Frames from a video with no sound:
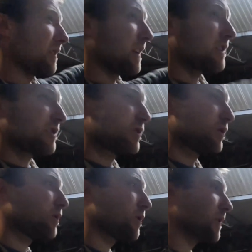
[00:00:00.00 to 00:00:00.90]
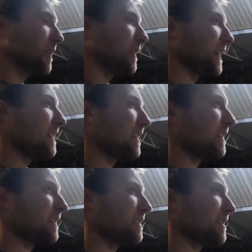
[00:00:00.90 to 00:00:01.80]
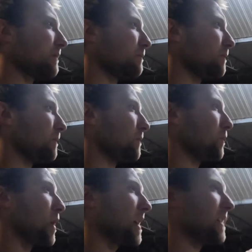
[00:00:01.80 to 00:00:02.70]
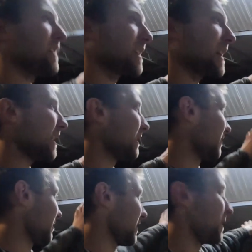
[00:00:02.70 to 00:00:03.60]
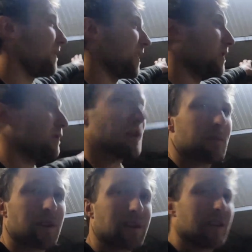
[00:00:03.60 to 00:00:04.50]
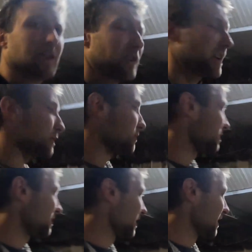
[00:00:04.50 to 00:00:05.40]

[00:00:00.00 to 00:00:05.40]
next door, he tends to wean his cattle in the field right behind our house.